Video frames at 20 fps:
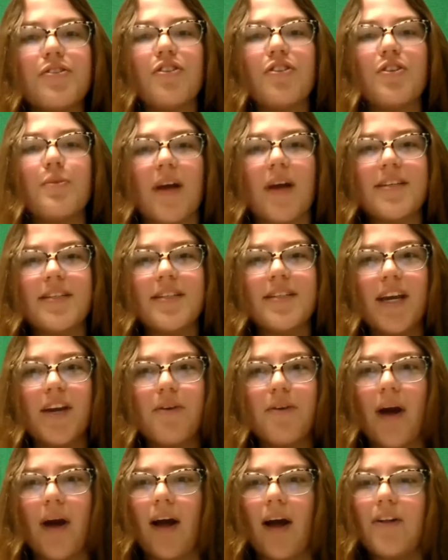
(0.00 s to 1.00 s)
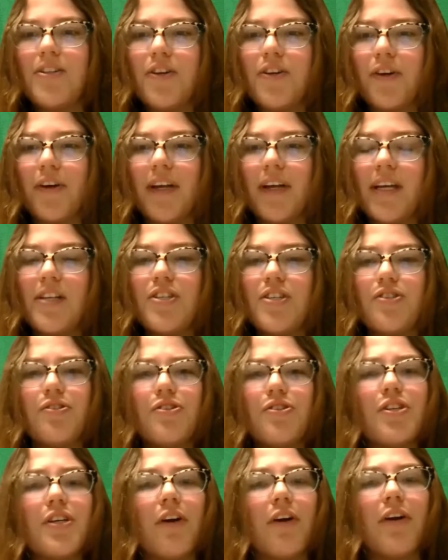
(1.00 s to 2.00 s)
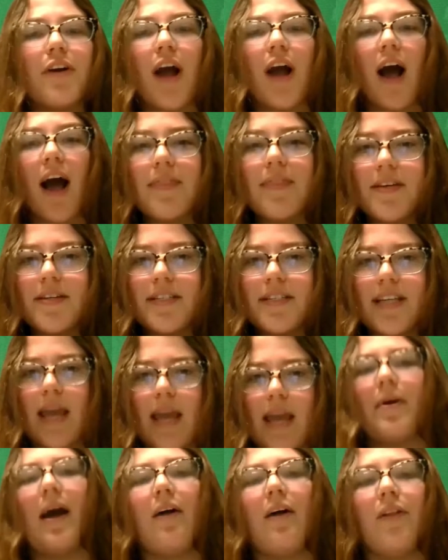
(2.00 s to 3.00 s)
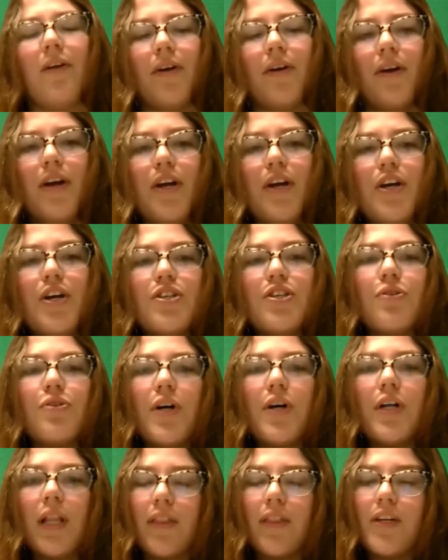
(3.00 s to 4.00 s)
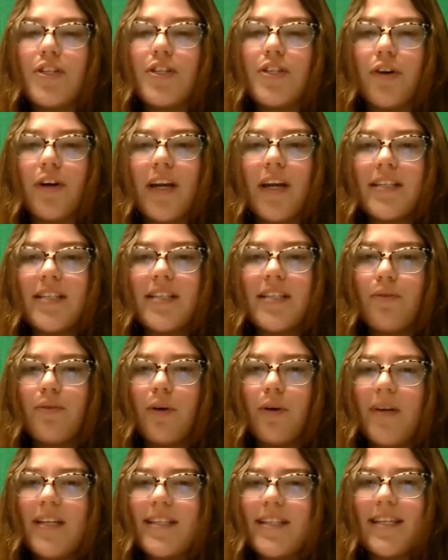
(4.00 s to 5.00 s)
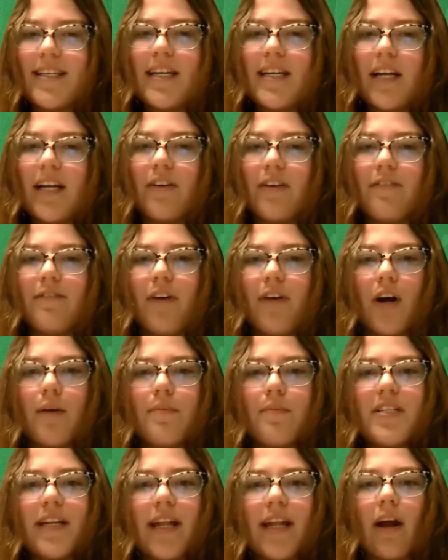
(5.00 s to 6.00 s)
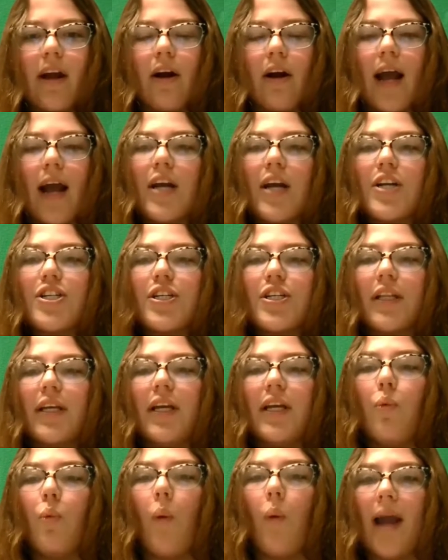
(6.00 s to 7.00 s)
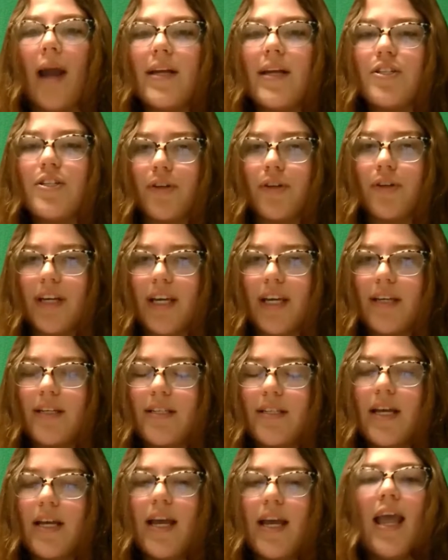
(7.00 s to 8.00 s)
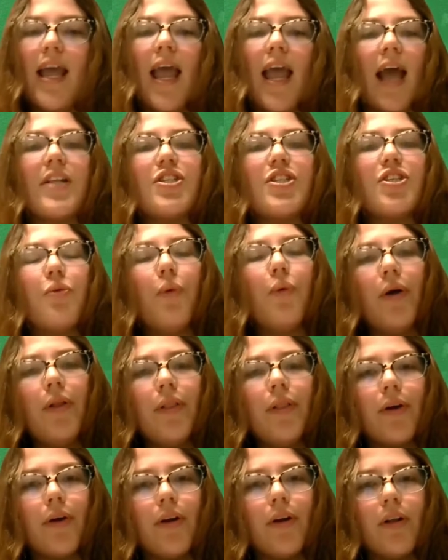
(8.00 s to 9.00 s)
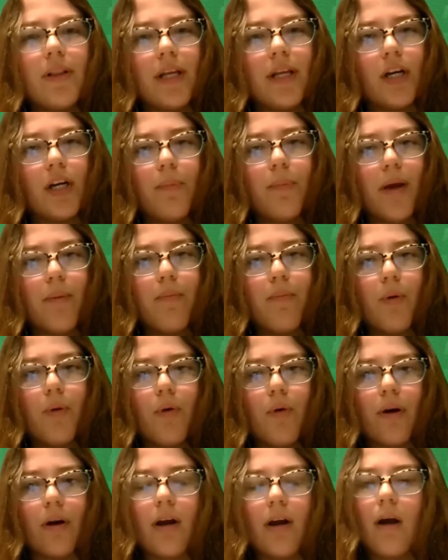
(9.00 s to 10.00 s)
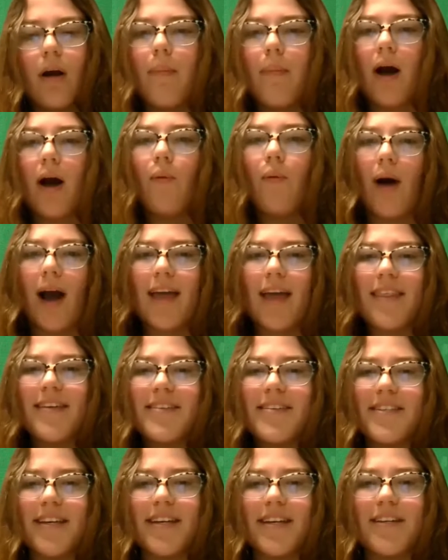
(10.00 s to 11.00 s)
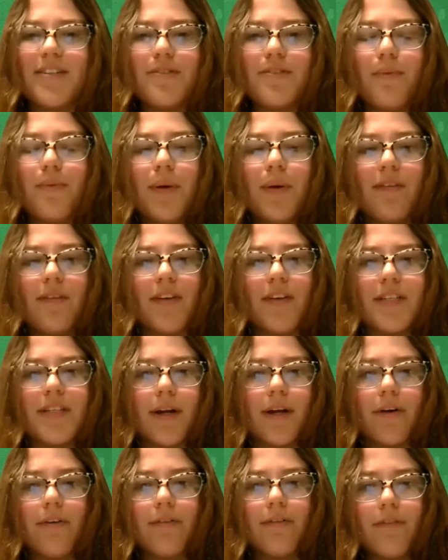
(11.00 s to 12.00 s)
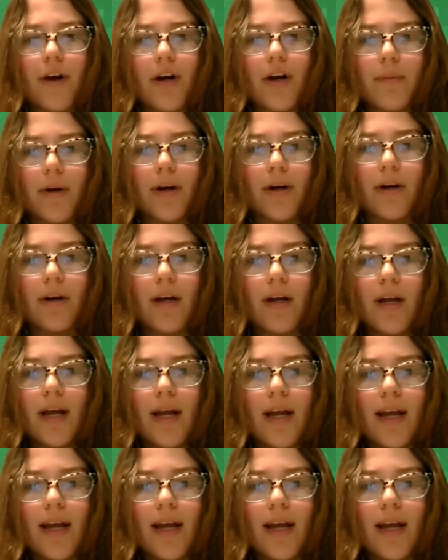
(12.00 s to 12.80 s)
So domestic and wild turkeys usually are not the same color. So the turkeys that we'll be seeing on the farm today are actually white turkeys. And so we'll learn a little bit more about why this is when we visit our farmer.